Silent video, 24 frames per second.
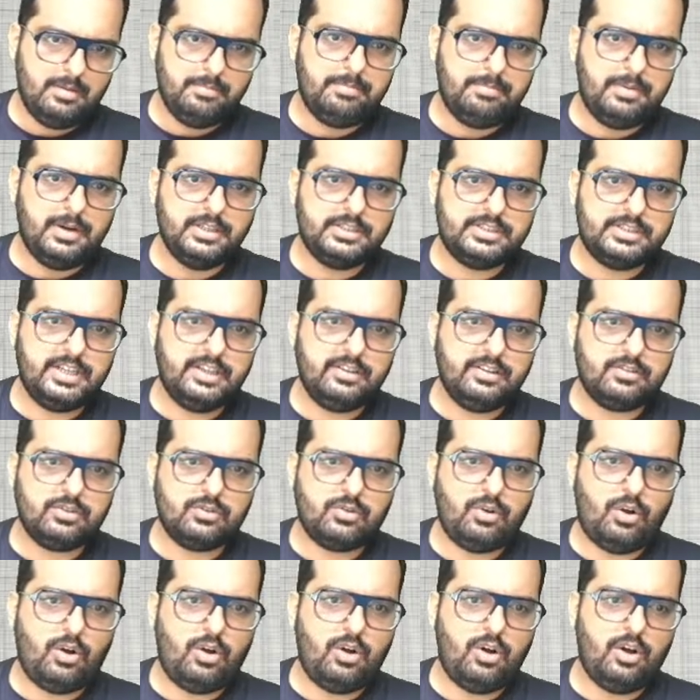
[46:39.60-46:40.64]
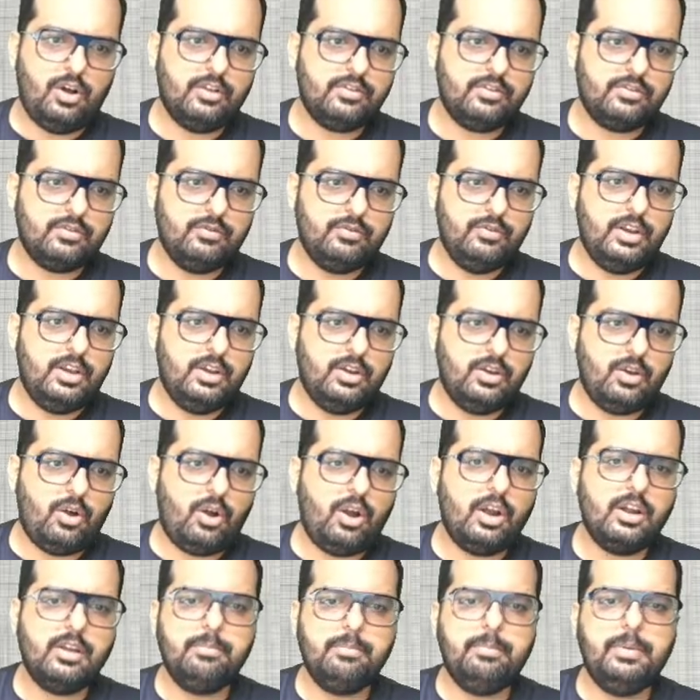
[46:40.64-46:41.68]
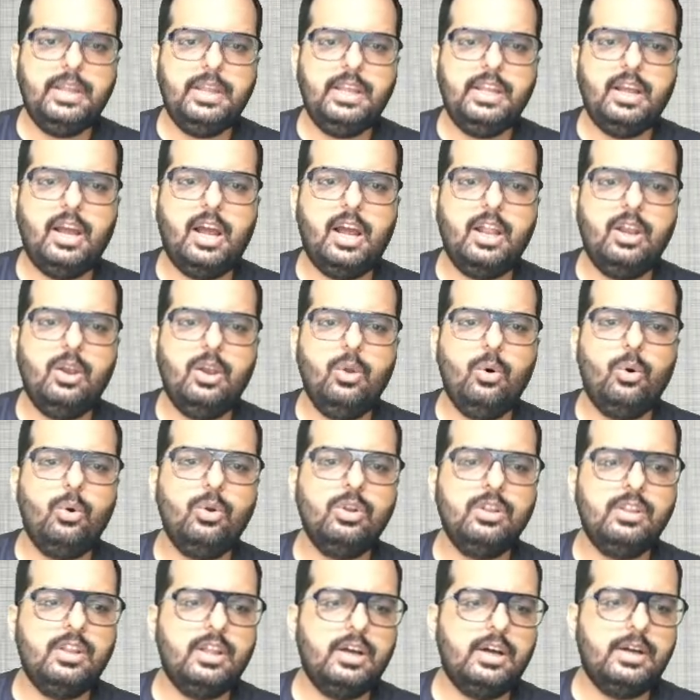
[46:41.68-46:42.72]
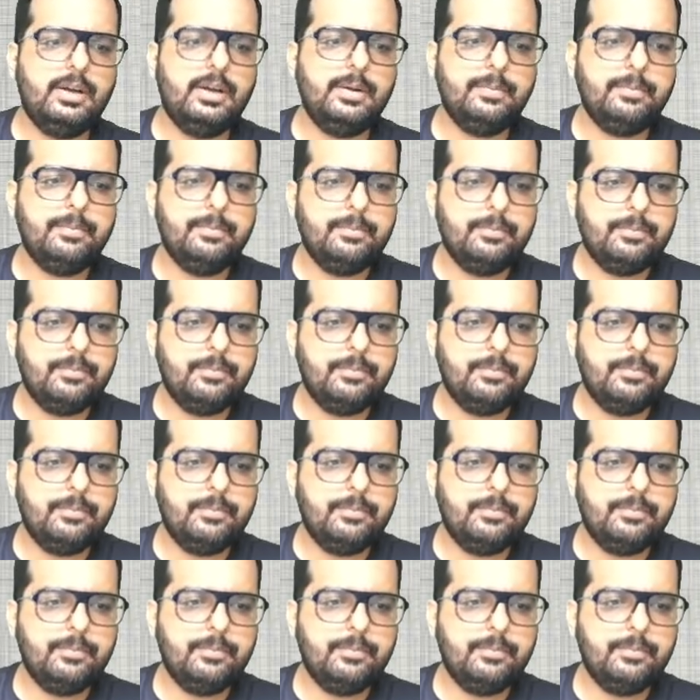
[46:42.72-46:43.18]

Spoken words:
purchase cost will not be alone the